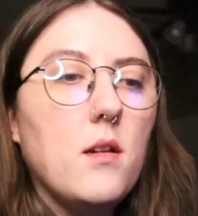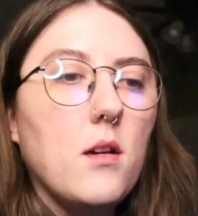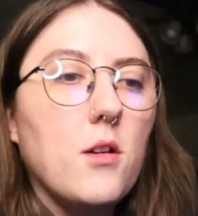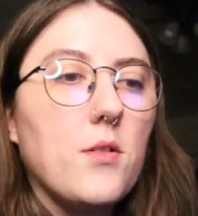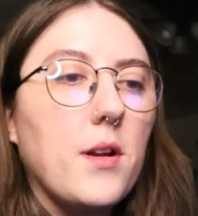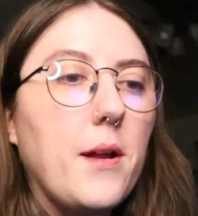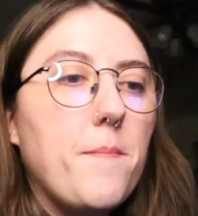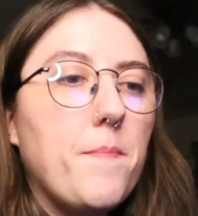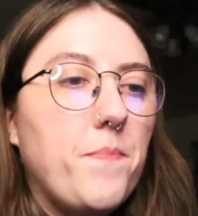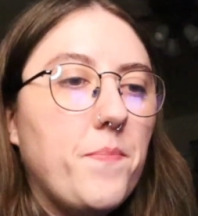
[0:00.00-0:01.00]
All right,
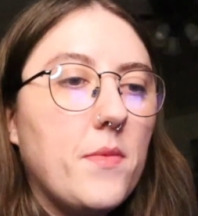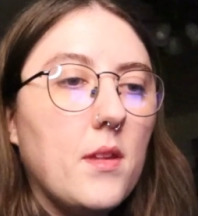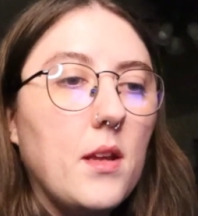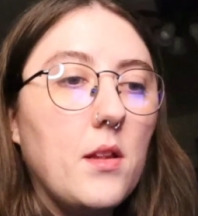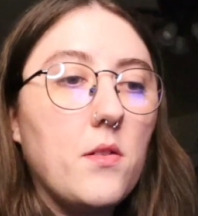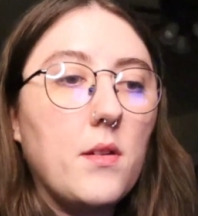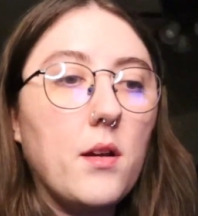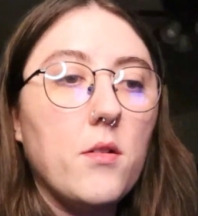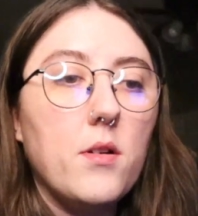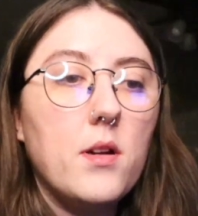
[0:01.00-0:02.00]
it's
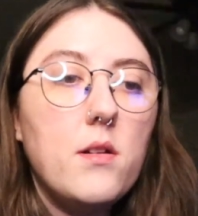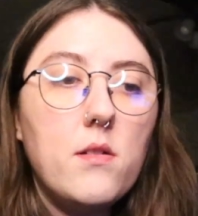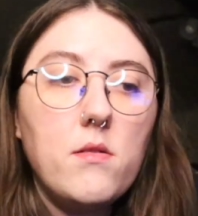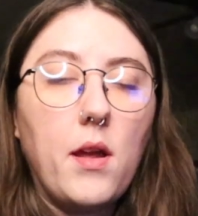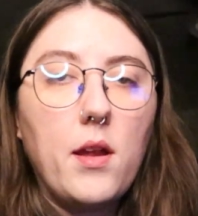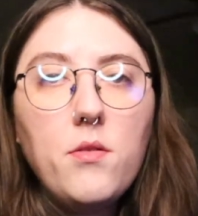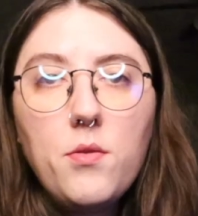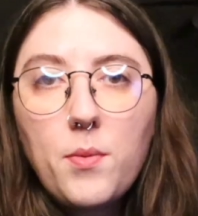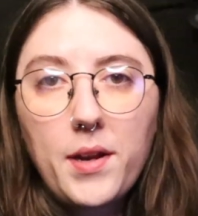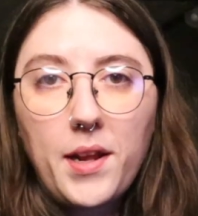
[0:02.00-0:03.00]
now
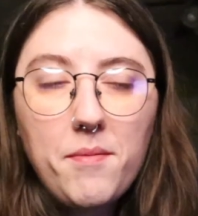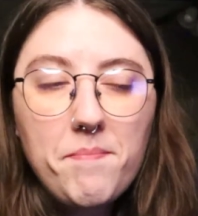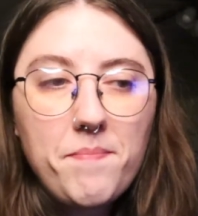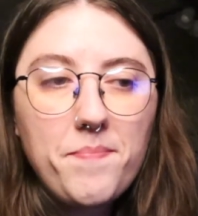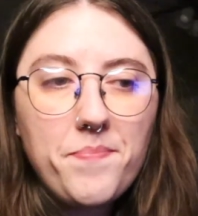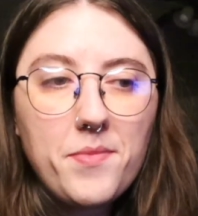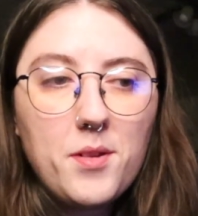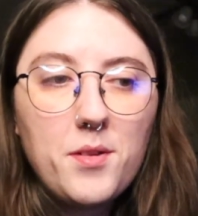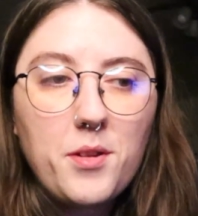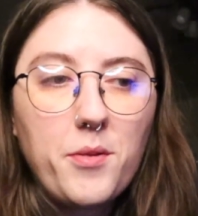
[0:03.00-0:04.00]
10:20,
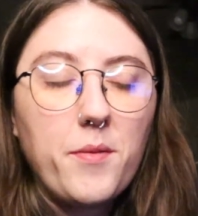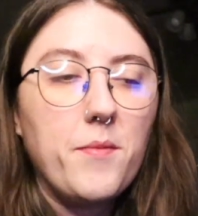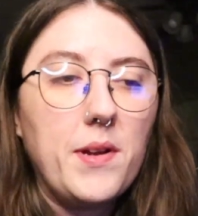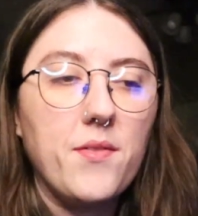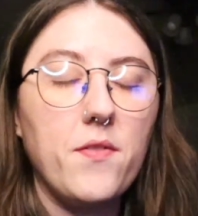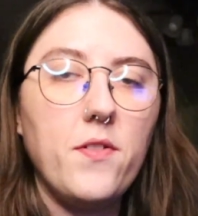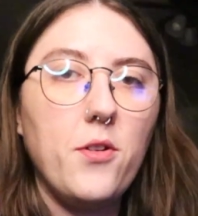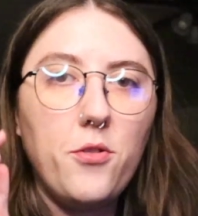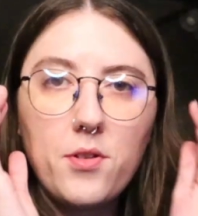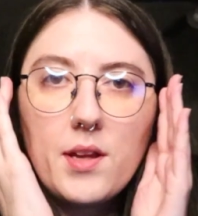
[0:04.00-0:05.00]
so we have
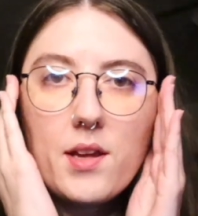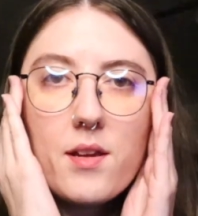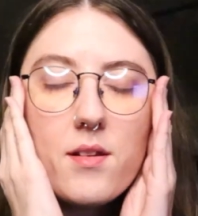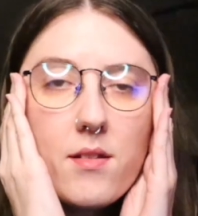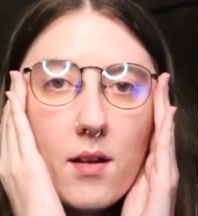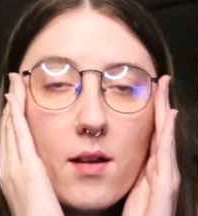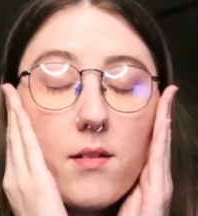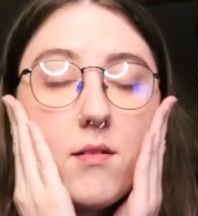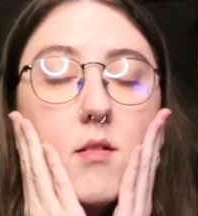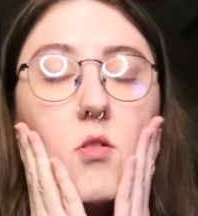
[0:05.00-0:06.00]
officially
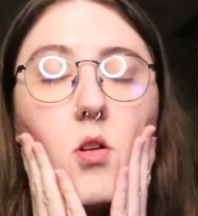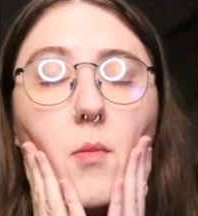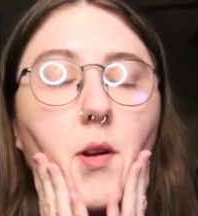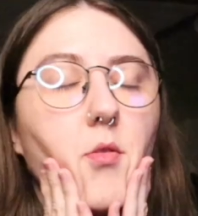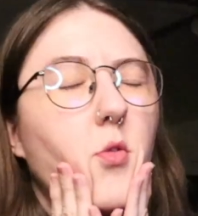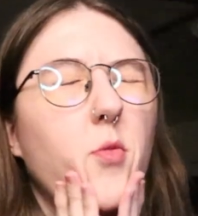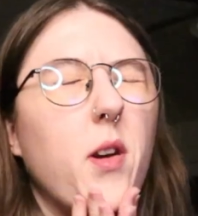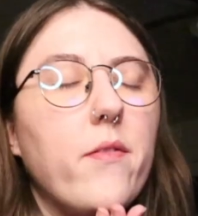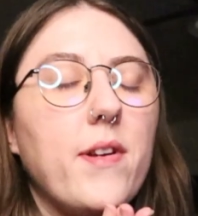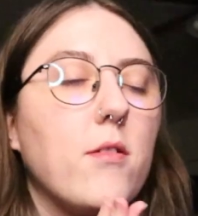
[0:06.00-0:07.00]
done about
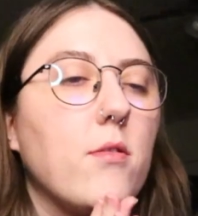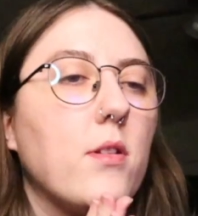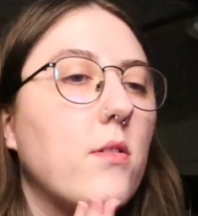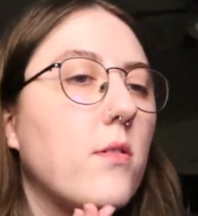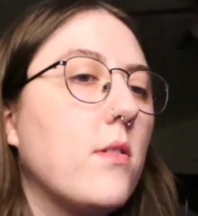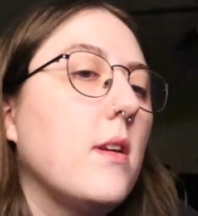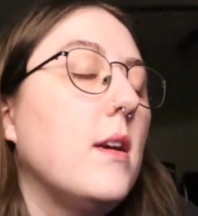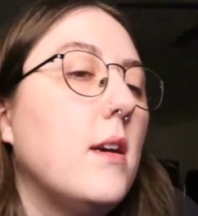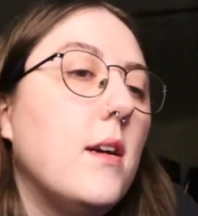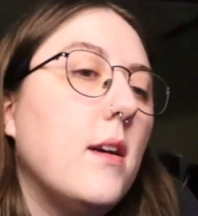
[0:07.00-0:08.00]
12 hours
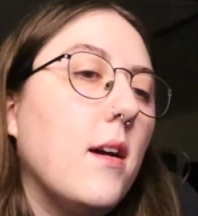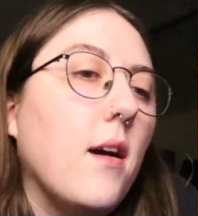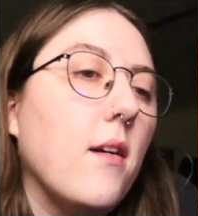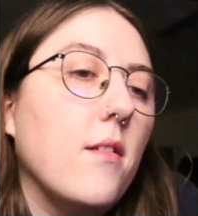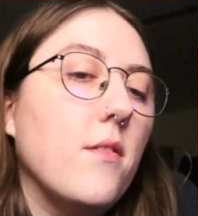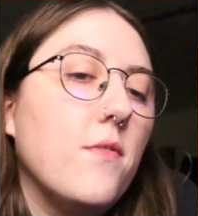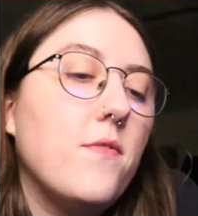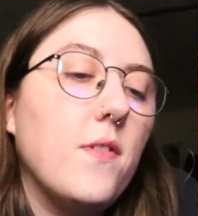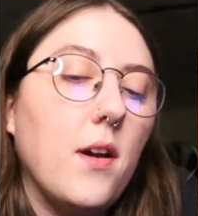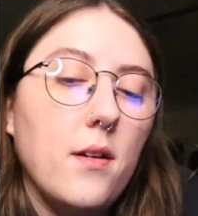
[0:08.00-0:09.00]

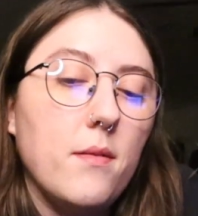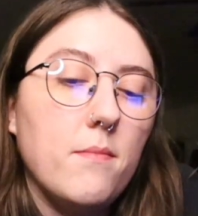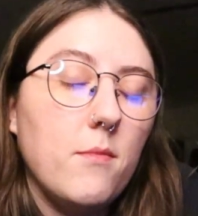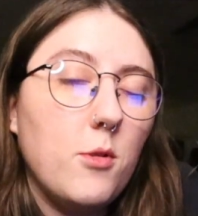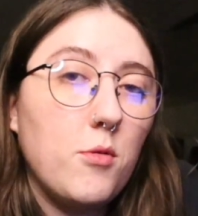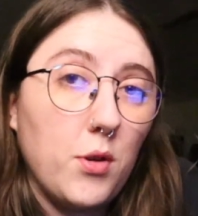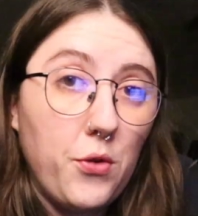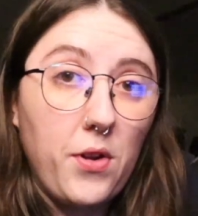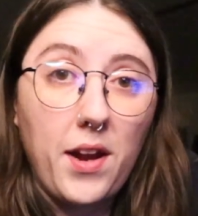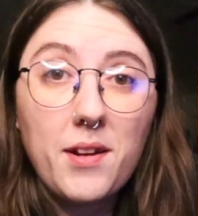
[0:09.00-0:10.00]
of
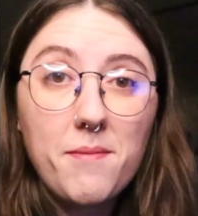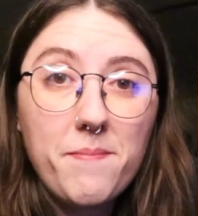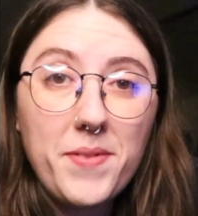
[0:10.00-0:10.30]
crocheting.